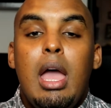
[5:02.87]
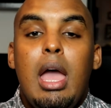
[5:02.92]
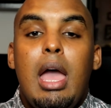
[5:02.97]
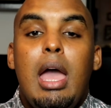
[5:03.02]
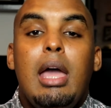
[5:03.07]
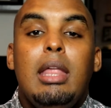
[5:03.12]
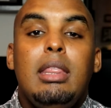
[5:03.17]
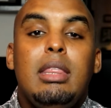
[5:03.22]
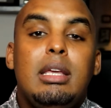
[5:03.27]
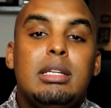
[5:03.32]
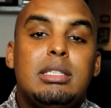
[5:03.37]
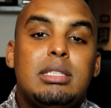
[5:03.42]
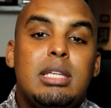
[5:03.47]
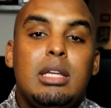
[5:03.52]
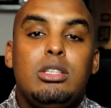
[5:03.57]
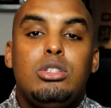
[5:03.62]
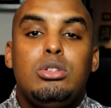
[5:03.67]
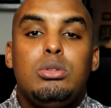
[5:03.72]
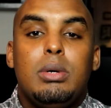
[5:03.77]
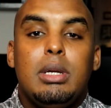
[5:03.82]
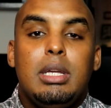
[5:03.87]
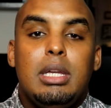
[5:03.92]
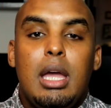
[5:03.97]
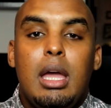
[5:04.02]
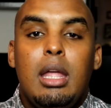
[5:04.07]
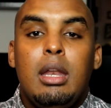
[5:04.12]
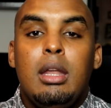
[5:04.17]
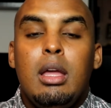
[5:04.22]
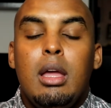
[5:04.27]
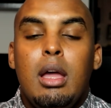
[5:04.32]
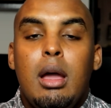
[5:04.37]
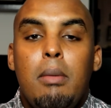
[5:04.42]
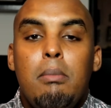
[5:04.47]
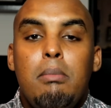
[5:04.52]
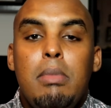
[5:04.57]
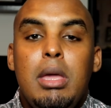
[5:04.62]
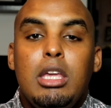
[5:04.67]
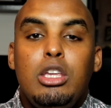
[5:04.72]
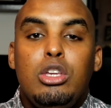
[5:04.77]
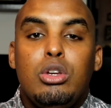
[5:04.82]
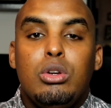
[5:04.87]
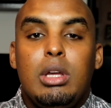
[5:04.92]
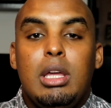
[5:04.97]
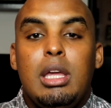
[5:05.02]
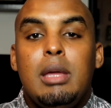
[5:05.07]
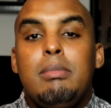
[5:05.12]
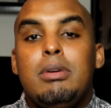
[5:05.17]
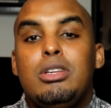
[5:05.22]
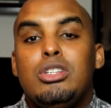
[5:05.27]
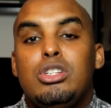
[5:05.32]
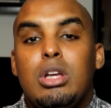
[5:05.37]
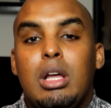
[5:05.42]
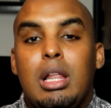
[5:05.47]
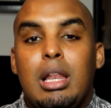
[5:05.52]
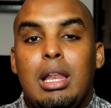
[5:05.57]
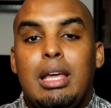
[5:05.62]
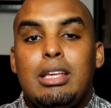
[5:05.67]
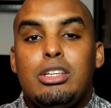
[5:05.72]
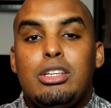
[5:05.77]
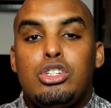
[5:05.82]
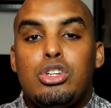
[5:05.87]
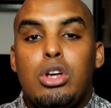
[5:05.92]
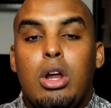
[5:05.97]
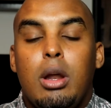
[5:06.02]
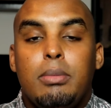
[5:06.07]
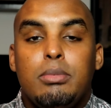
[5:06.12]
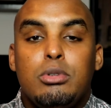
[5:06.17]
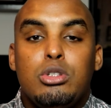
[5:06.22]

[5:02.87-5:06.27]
and they tend to again make your image less sharp.